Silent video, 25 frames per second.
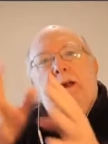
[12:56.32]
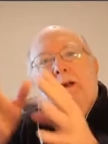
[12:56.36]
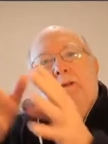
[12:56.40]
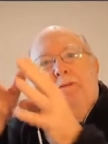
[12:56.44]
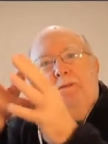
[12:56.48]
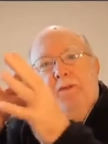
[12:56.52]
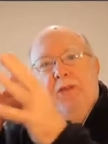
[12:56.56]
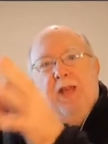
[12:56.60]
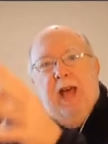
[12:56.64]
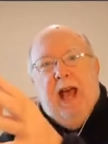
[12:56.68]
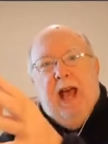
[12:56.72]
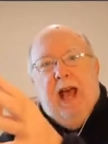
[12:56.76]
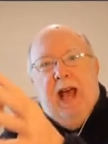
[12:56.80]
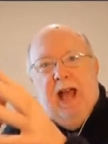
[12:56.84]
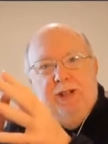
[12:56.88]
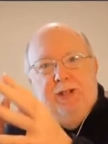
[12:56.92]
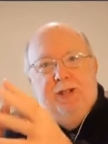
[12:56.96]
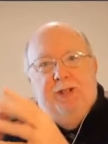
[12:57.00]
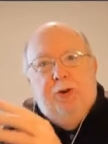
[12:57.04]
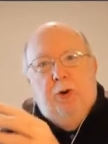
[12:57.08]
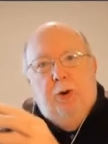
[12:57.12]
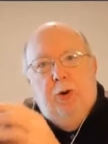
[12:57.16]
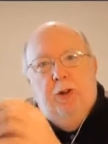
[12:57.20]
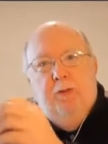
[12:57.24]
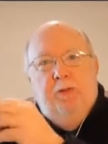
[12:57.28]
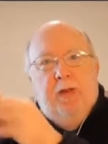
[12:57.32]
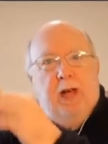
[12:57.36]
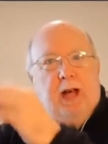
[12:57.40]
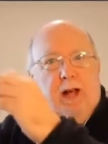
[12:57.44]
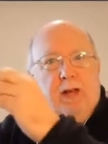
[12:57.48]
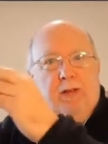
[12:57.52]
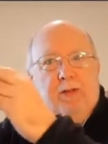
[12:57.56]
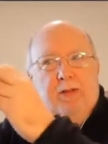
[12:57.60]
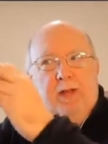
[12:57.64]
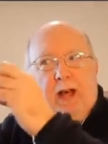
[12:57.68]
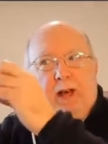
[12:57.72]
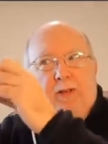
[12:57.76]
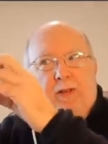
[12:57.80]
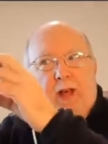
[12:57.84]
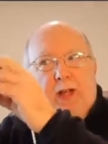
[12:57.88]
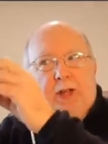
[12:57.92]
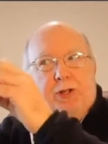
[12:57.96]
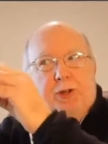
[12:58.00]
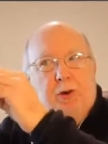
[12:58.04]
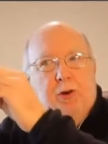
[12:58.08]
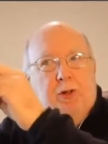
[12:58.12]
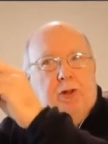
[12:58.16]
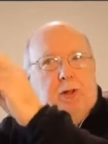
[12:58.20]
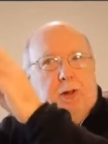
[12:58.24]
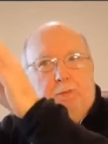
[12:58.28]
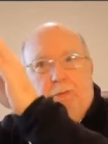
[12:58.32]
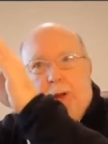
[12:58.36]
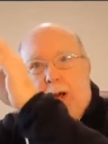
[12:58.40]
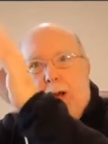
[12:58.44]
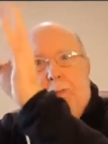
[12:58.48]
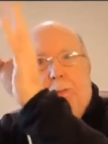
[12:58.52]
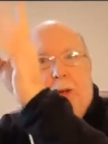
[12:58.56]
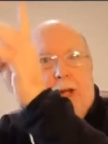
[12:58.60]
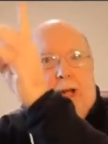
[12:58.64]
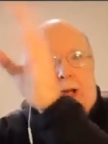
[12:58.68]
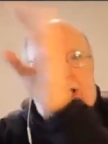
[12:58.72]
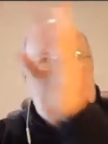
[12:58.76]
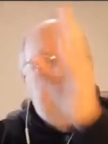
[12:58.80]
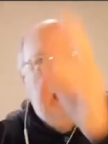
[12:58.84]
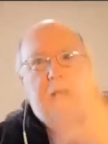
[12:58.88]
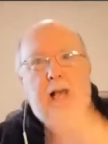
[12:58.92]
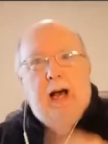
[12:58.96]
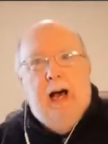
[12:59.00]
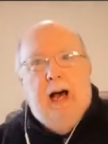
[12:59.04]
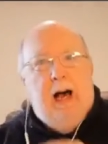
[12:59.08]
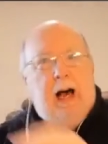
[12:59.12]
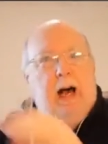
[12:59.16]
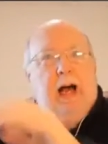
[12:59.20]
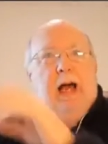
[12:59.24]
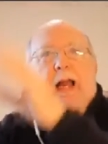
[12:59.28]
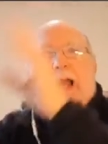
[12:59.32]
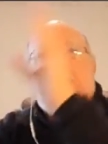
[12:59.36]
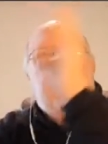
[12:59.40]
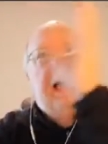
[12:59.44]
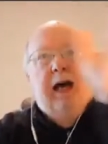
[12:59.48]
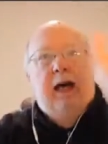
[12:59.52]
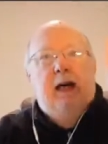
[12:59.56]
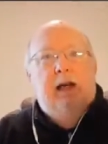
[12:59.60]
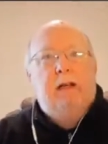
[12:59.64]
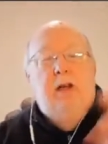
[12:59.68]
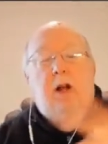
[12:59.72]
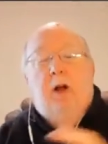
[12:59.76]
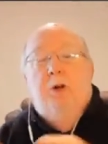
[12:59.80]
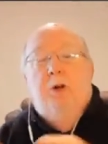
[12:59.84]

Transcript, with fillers: that's sort of the, that, that's sort of the public highlight. You know,